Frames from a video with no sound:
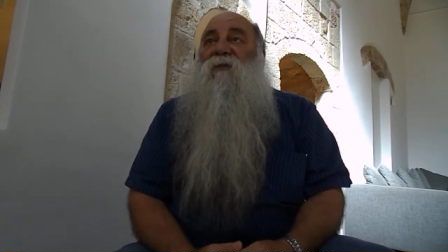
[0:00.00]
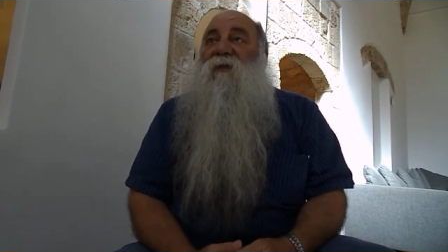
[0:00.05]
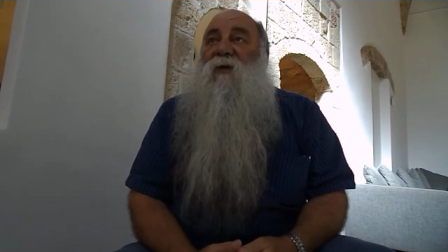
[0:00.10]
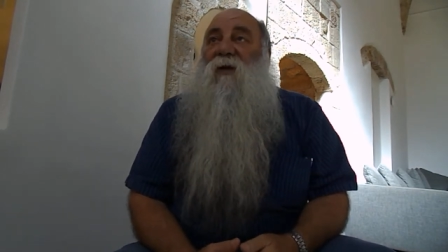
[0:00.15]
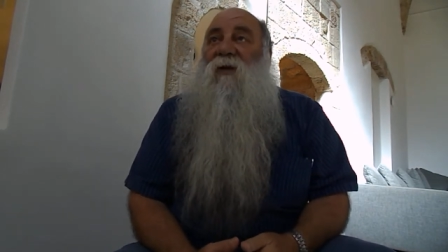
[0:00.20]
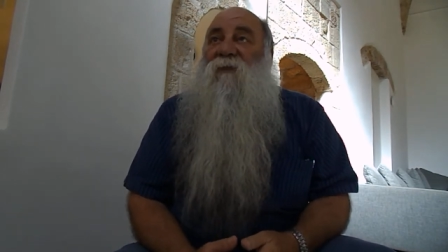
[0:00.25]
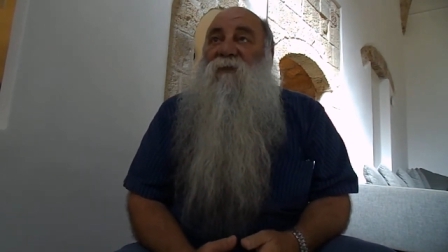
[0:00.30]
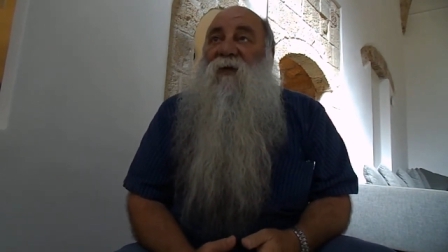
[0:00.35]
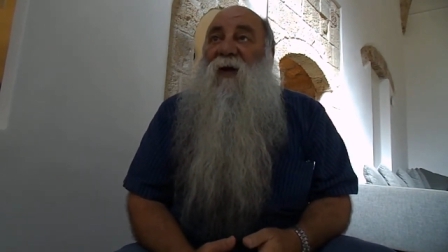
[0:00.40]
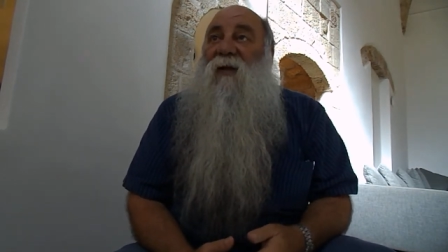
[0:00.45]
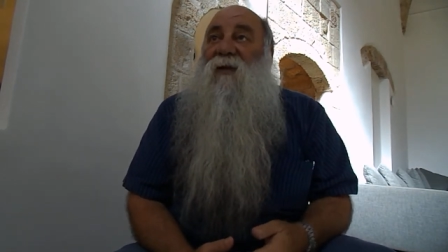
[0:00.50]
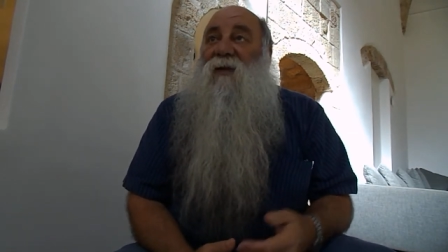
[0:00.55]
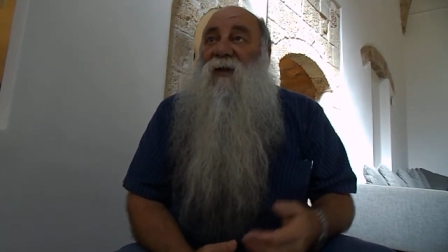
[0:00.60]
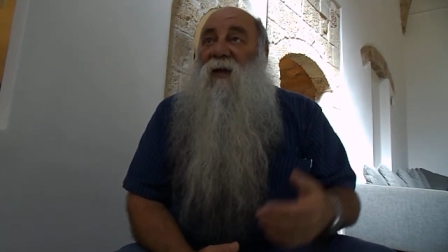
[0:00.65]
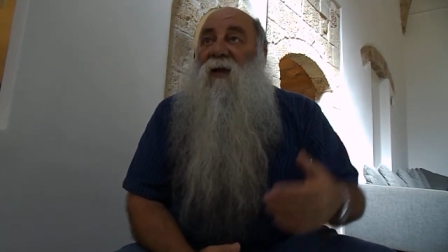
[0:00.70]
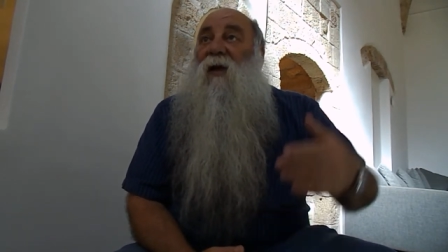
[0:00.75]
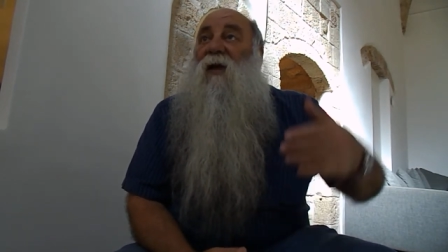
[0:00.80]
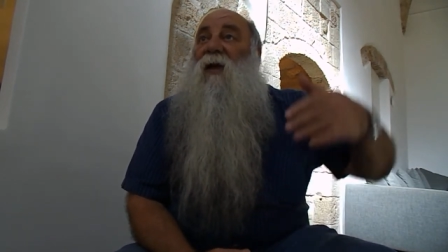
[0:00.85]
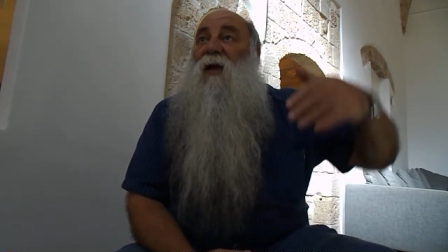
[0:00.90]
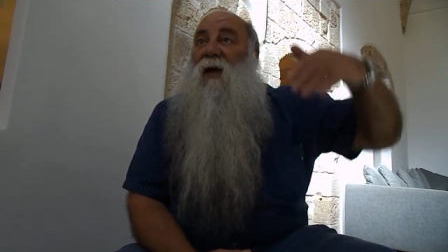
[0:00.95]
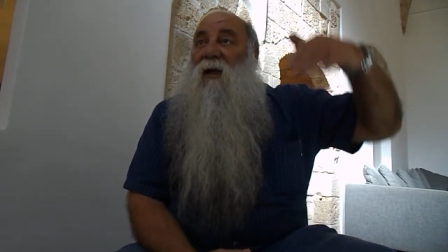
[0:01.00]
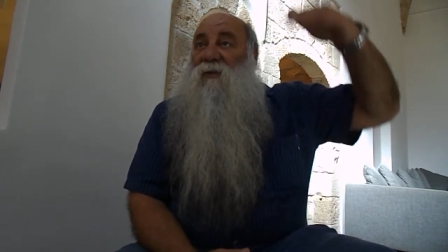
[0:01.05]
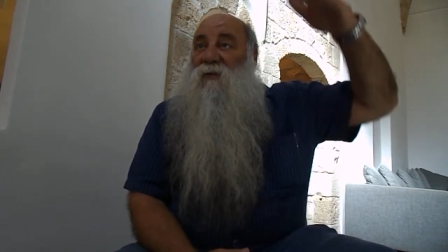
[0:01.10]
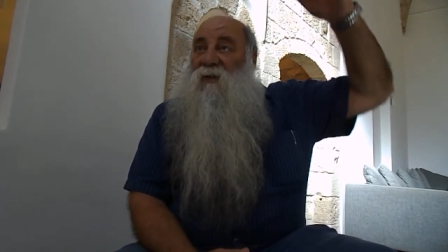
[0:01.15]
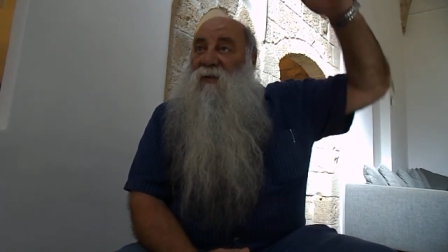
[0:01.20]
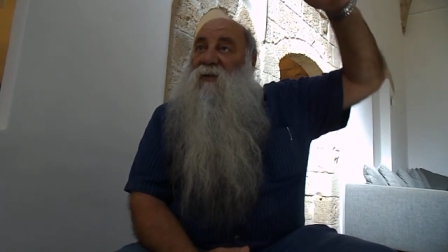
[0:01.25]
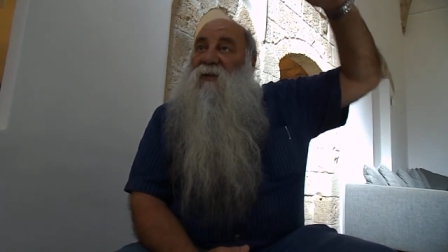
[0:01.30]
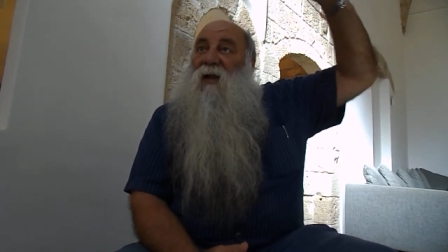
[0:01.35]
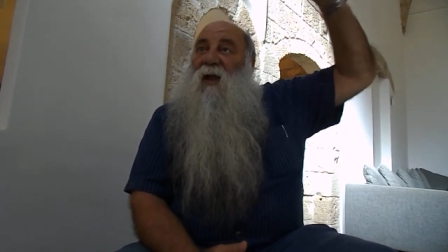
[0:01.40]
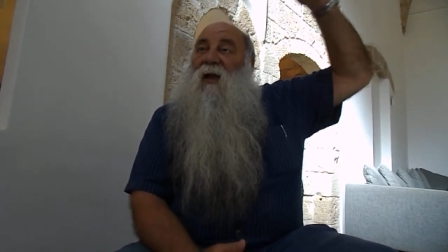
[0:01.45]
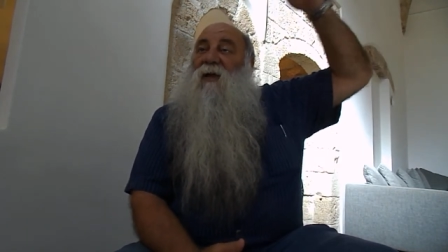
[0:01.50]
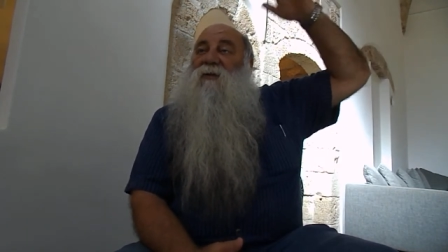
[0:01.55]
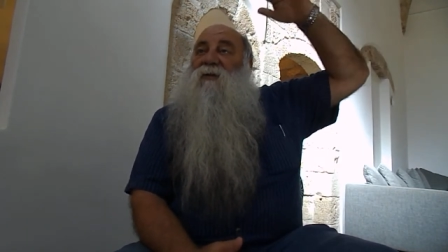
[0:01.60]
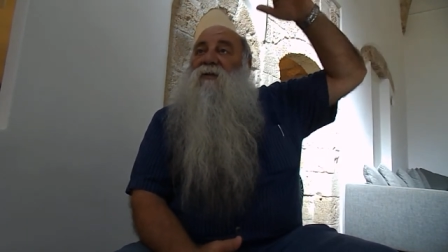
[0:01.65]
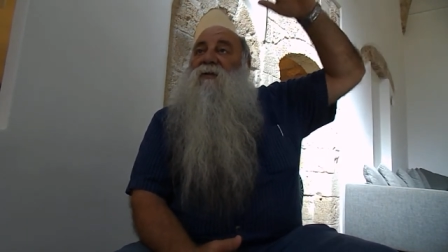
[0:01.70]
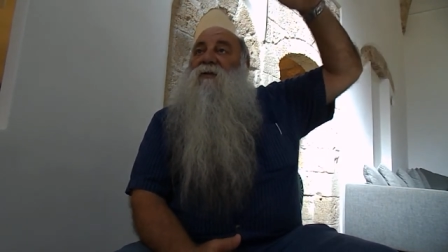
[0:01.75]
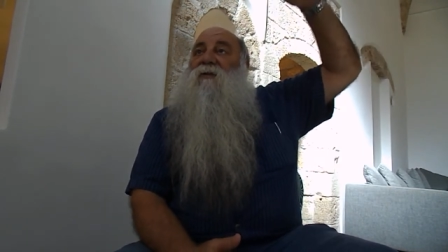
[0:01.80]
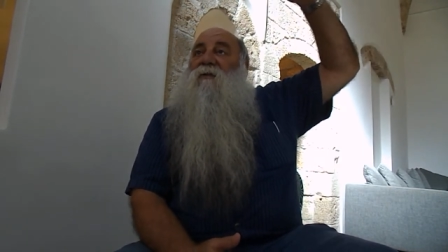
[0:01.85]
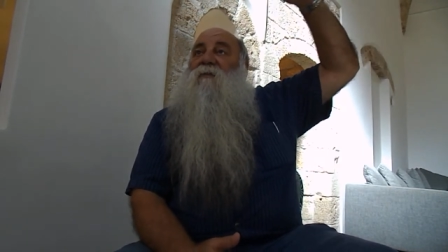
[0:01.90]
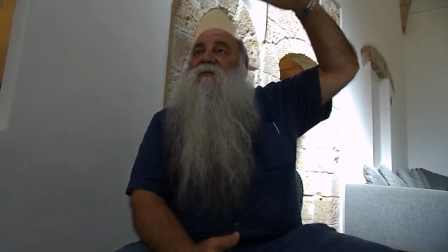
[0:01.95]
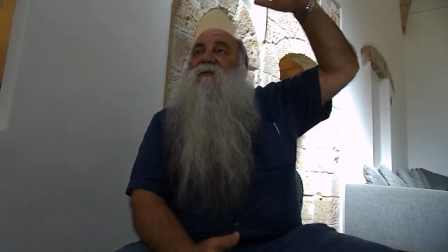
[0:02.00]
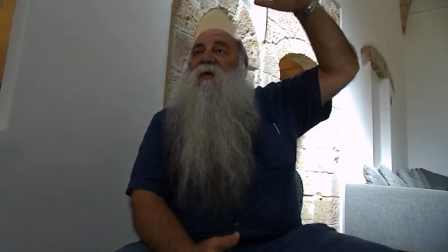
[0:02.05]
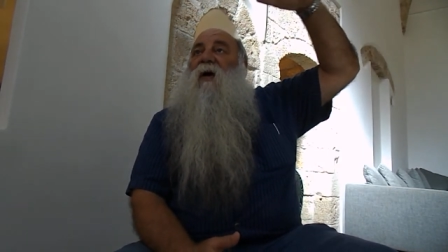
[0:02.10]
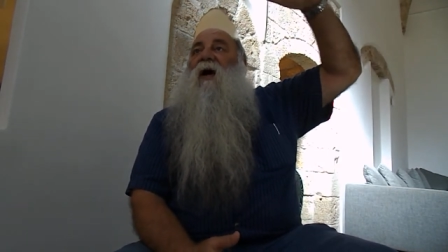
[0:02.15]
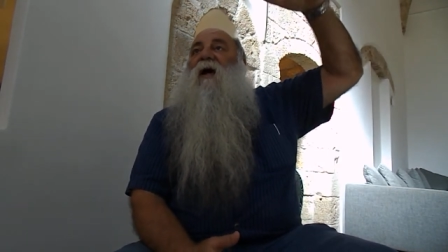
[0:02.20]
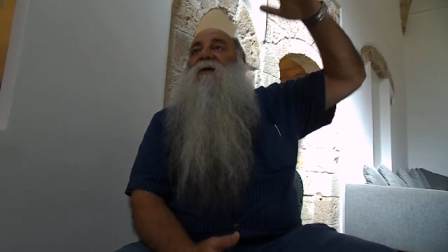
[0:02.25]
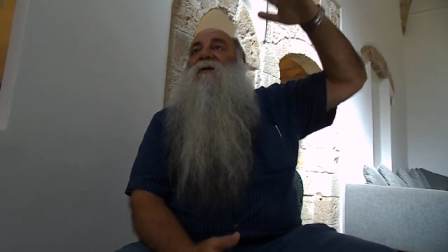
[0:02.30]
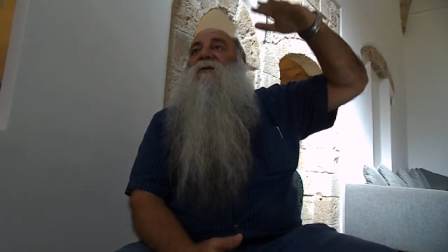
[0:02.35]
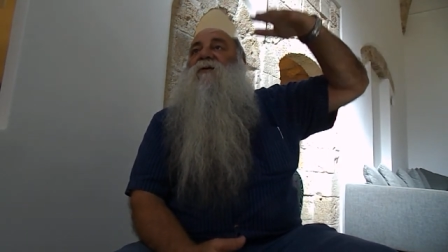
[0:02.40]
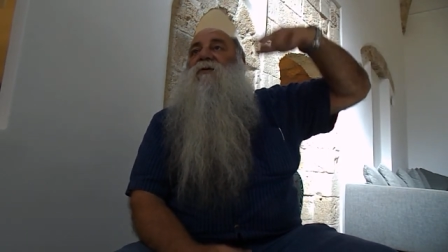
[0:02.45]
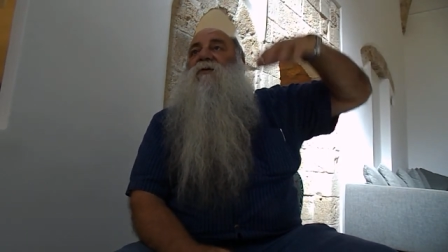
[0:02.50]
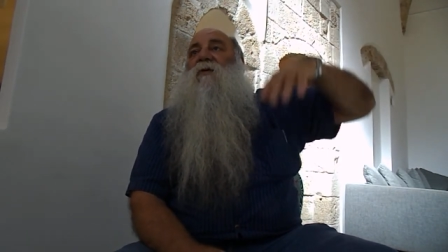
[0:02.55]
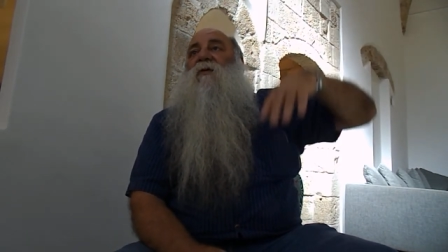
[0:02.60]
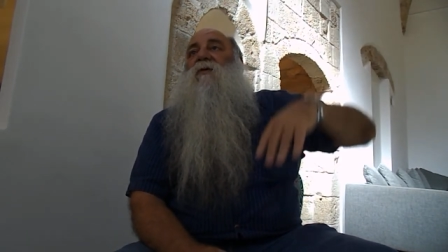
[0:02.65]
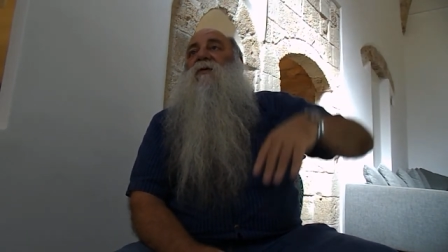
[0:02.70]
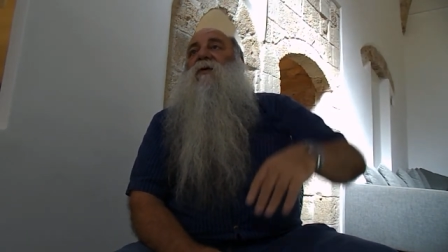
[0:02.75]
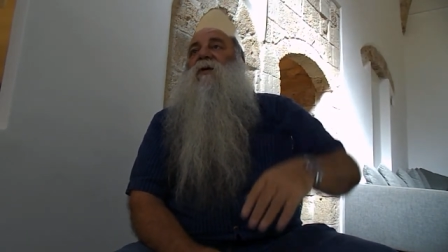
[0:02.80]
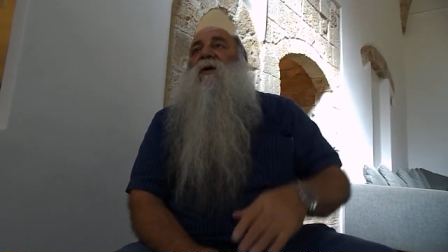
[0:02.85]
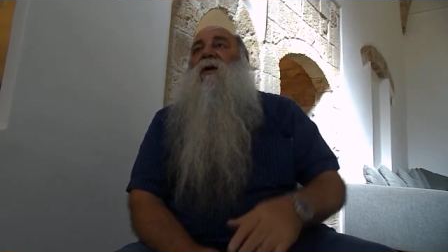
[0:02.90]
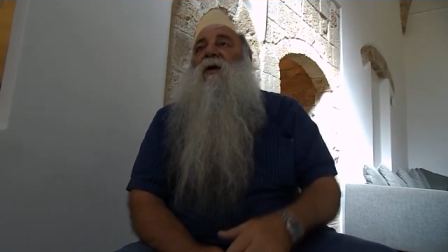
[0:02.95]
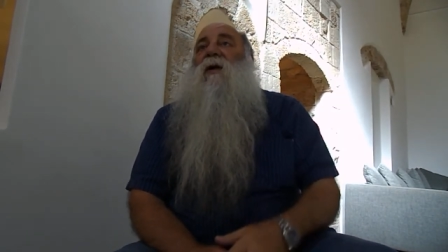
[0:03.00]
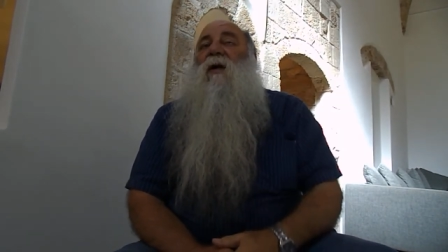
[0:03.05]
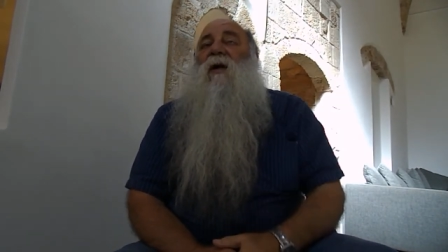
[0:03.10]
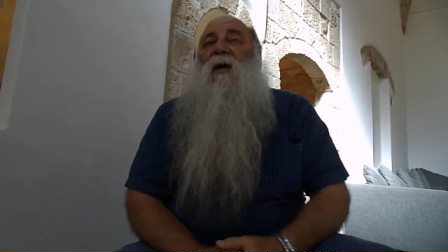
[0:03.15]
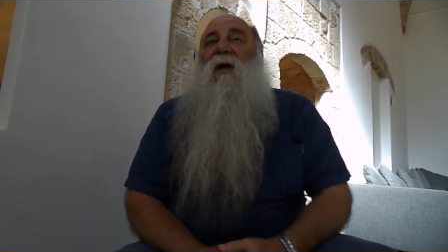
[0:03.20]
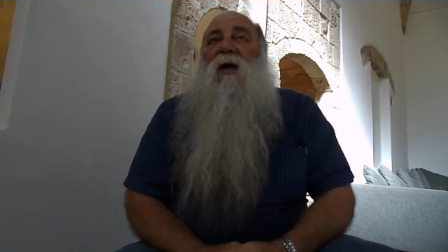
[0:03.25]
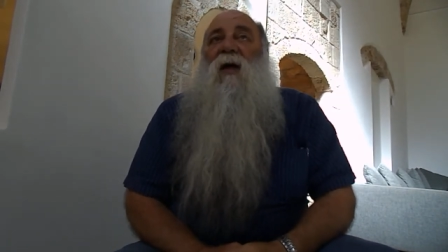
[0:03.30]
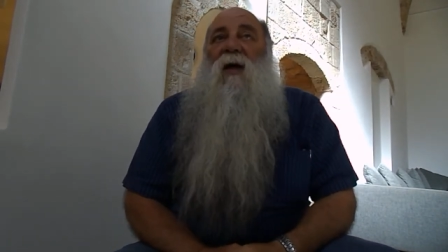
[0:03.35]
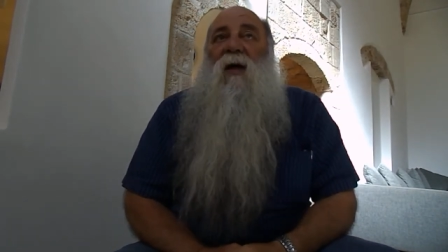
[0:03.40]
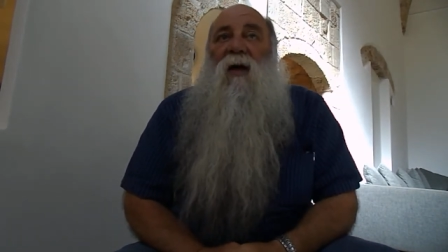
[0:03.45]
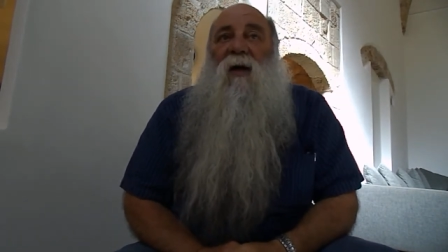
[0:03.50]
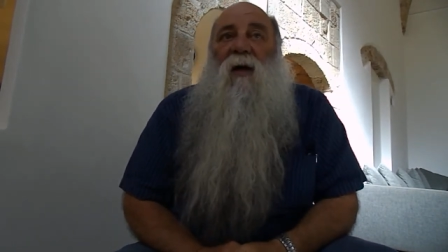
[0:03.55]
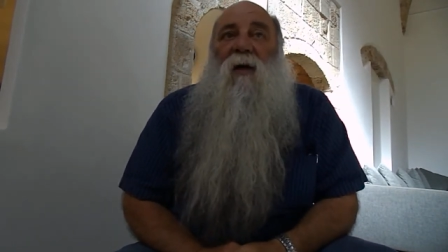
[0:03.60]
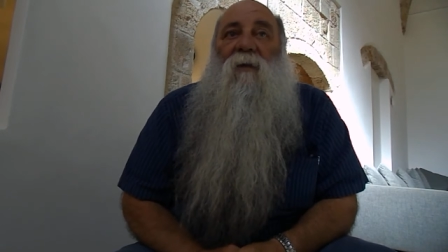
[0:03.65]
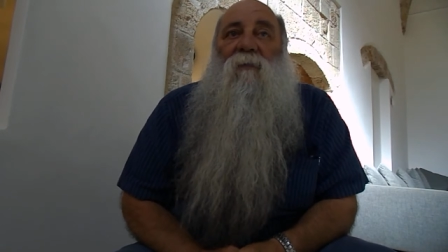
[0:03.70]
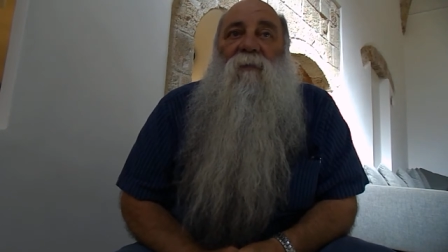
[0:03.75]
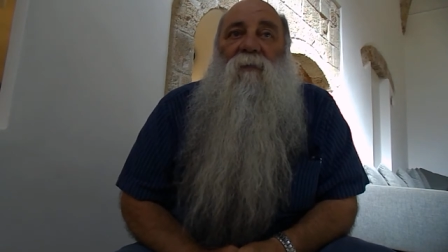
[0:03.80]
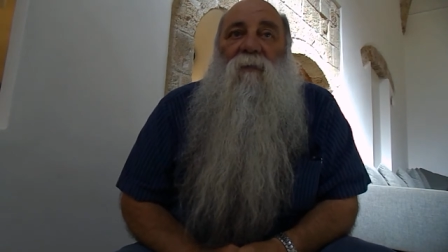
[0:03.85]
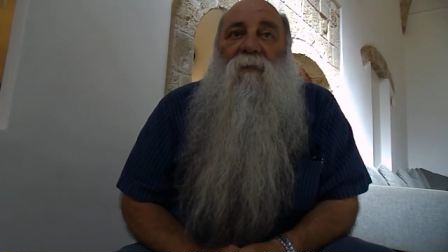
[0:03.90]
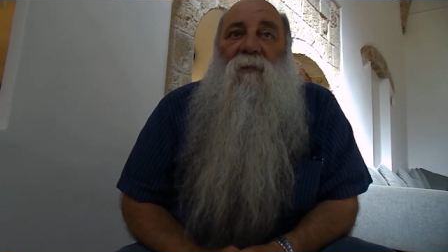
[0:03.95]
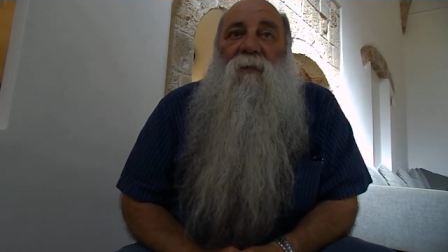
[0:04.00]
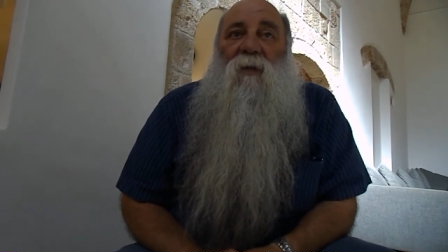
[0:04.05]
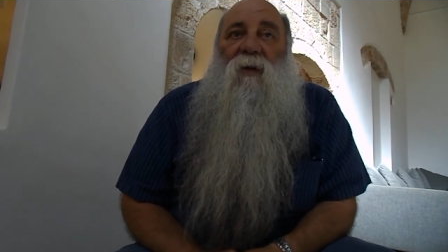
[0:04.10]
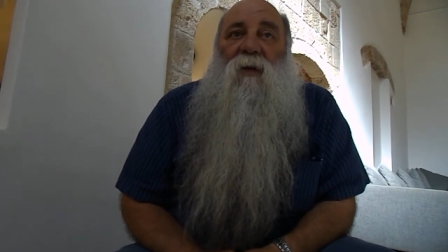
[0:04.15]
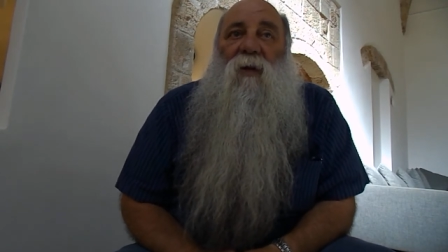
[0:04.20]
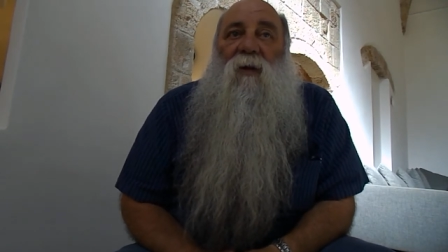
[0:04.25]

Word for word: an effendi at his last part, you know. Um,